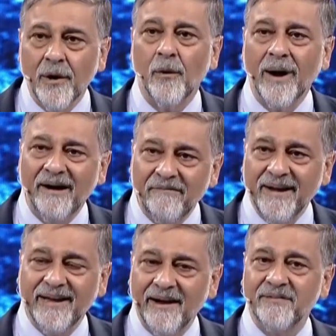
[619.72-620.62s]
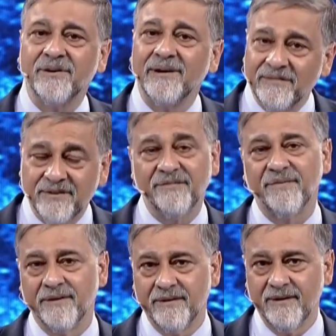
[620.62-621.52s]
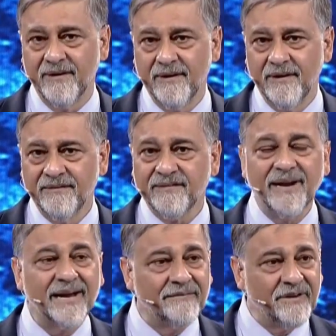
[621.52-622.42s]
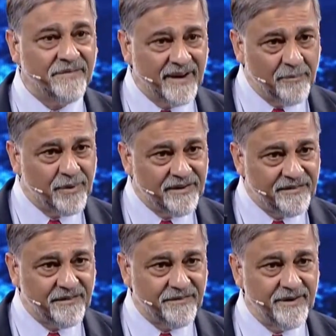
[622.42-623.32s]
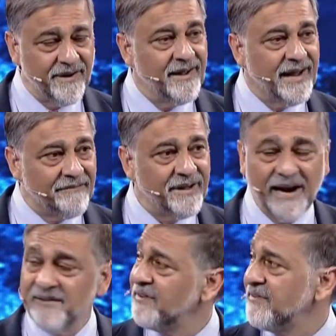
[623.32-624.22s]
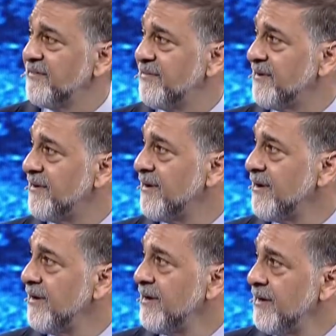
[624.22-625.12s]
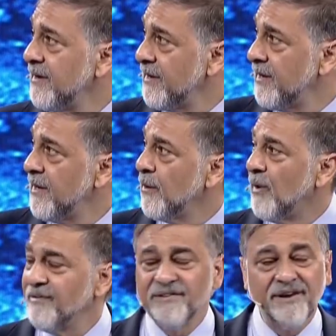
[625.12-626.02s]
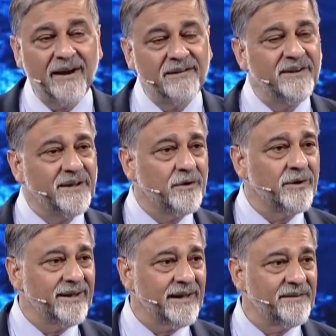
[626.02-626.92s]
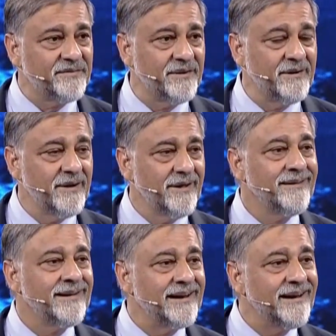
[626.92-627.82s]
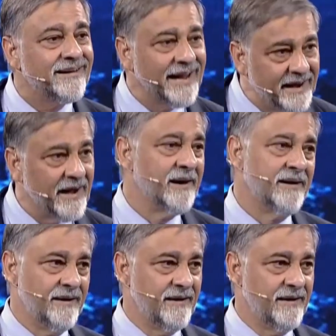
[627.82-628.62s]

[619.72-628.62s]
No, every cancer is different. Just like every fingerprint is different, every cancer is different. What's the challenge in curing cancer? Getting data.